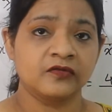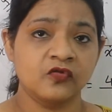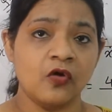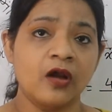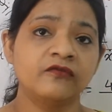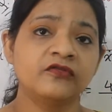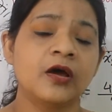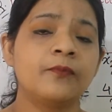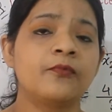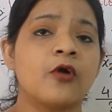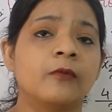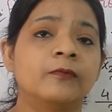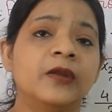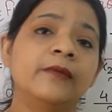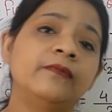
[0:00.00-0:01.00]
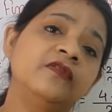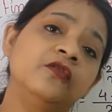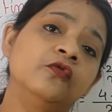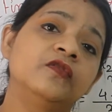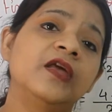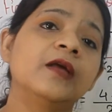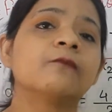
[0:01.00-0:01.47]
solve the
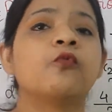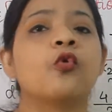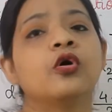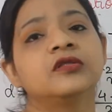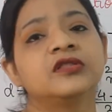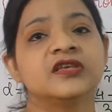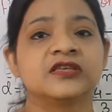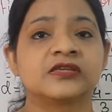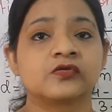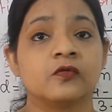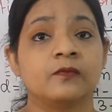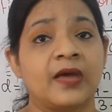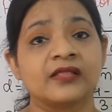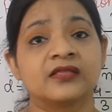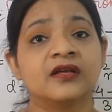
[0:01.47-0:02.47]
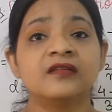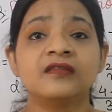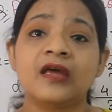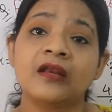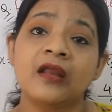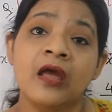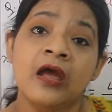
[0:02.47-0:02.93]
problems using both these two
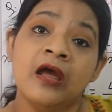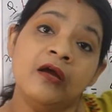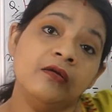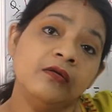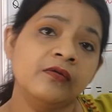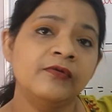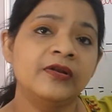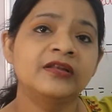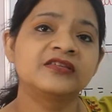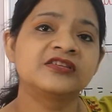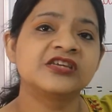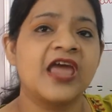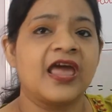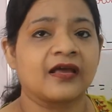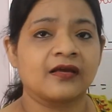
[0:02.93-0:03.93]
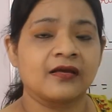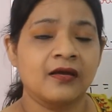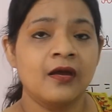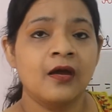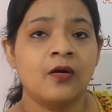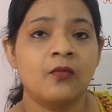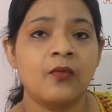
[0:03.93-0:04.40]
methods, and we will
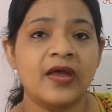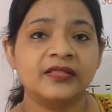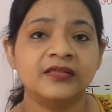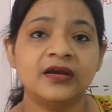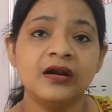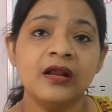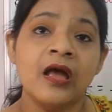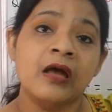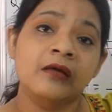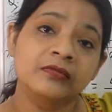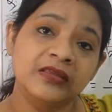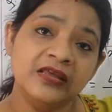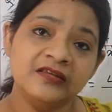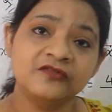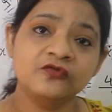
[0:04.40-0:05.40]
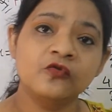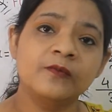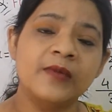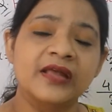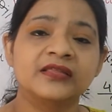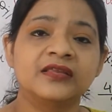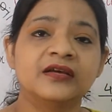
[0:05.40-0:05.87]
check whether these
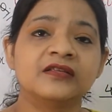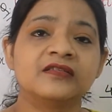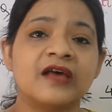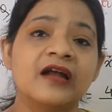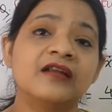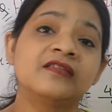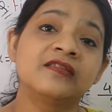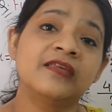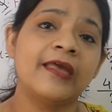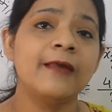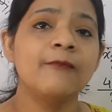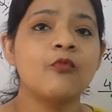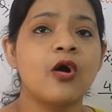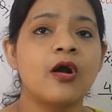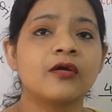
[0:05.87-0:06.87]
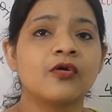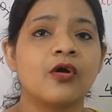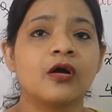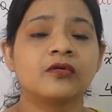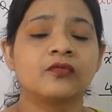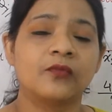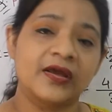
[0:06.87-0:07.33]
two methods are same or
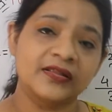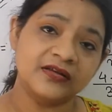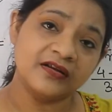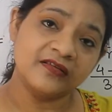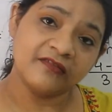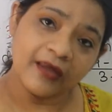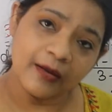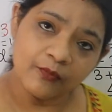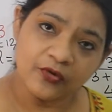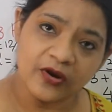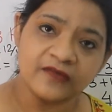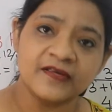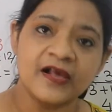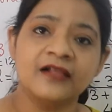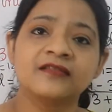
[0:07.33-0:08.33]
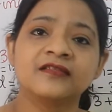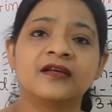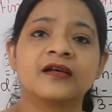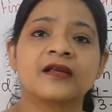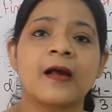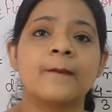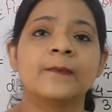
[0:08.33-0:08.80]
not, whether same results
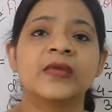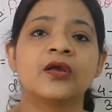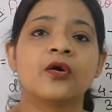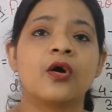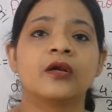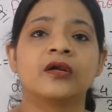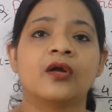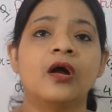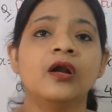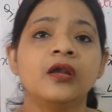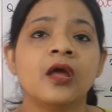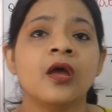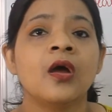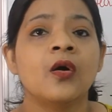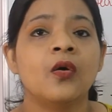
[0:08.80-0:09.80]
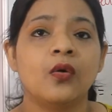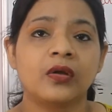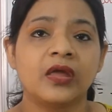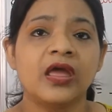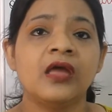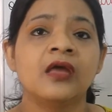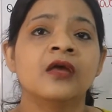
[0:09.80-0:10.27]
are coming or not.
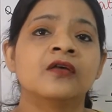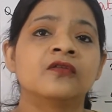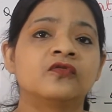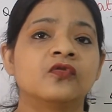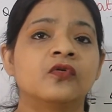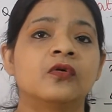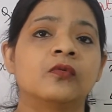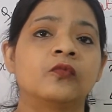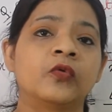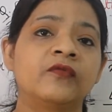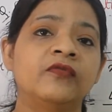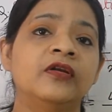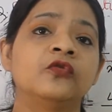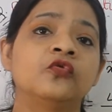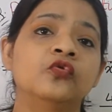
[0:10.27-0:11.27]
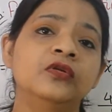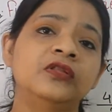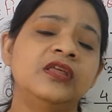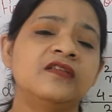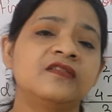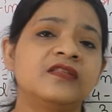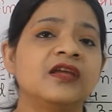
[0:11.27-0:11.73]
Okay, so we will
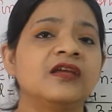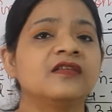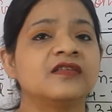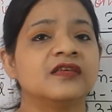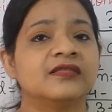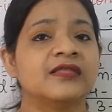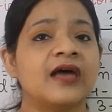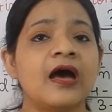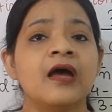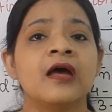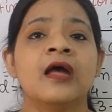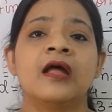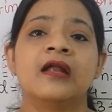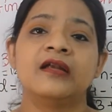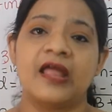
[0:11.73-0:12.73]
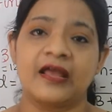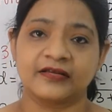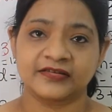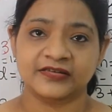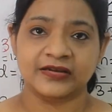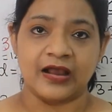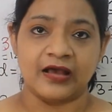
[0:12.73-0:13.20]
do these things in the
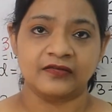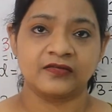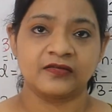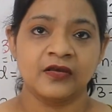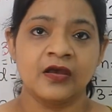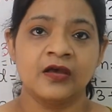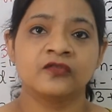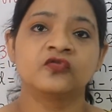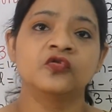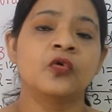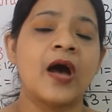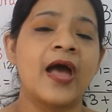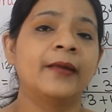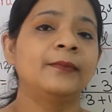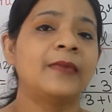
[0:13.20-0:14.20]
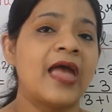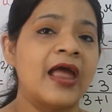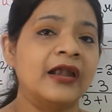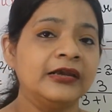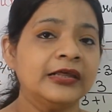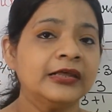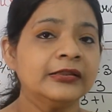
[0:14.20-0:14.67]
next class. So I am
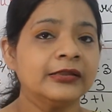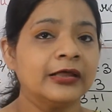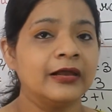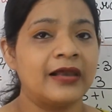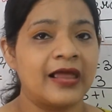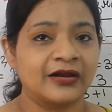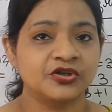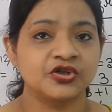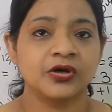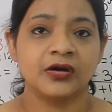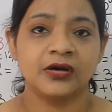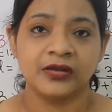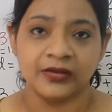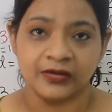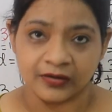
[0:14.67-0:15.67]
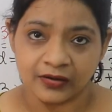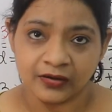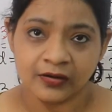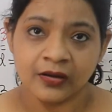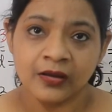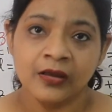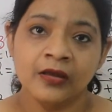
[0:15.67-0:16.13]
ending the lecture
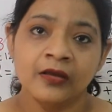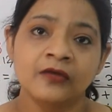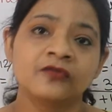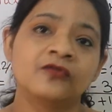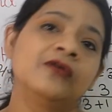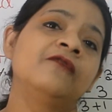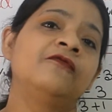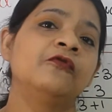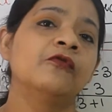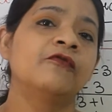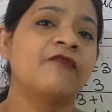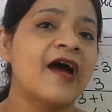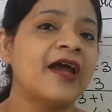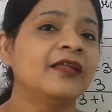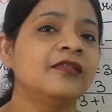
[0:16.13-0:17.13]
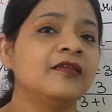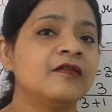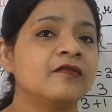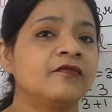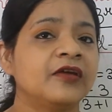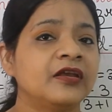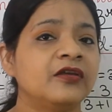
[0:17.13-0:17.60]
here. If you find
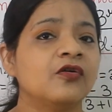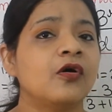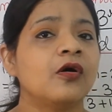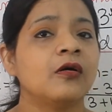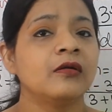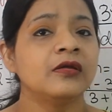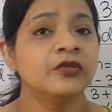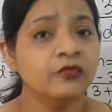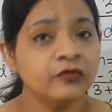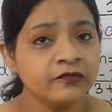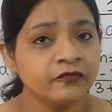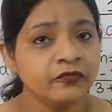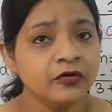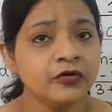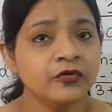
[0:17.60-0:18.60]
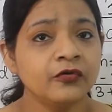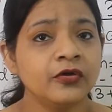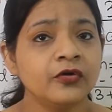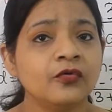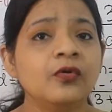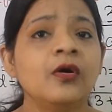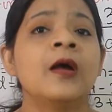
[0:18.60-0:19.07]
this video useful
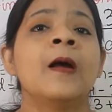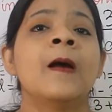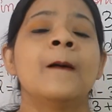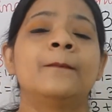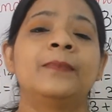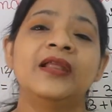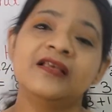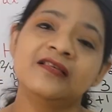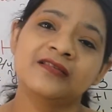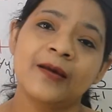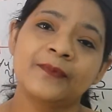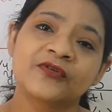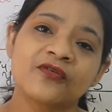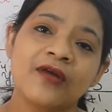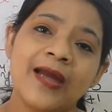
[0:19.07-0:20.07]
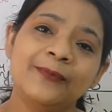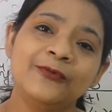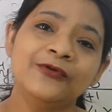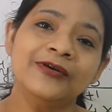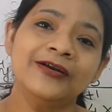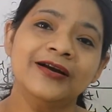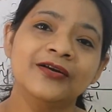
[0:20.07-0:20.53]
to you, please
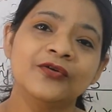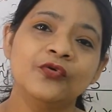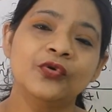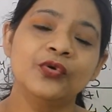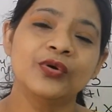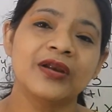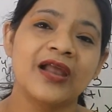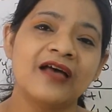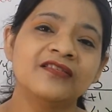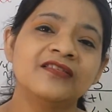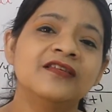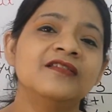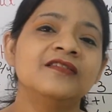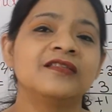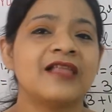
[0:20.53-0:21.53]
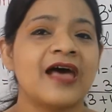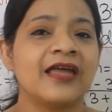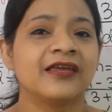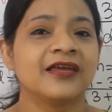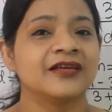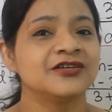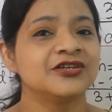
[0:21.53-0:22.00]
subscribe to LearnGuru Classes,
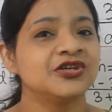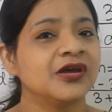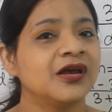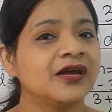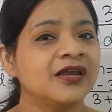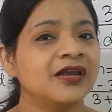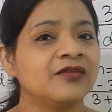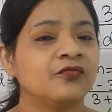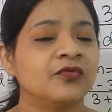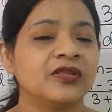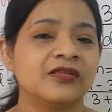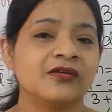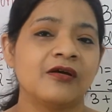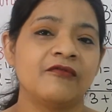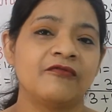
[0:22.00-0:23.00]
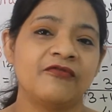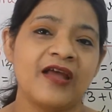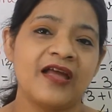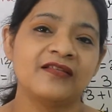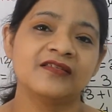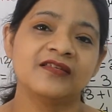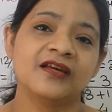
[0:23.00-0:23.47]
like and share it with your
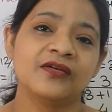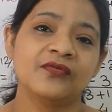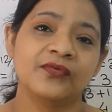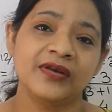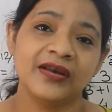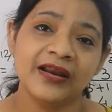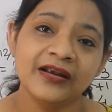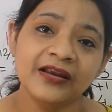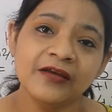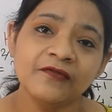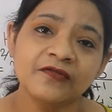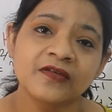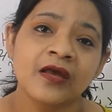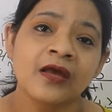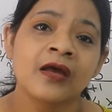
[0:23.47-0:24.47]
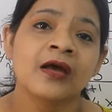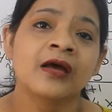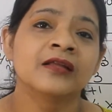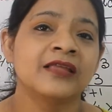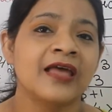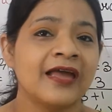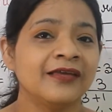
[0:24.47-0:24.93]
friends and relatives.
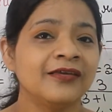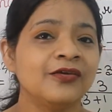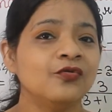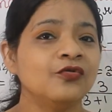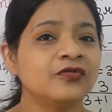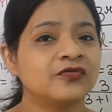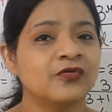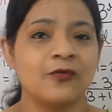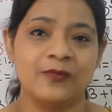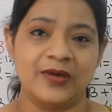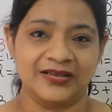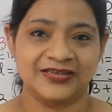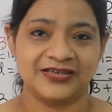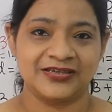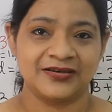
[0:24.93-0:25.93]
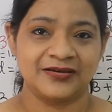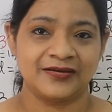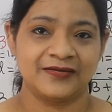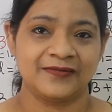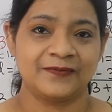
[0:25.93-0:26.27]
Thank you so much.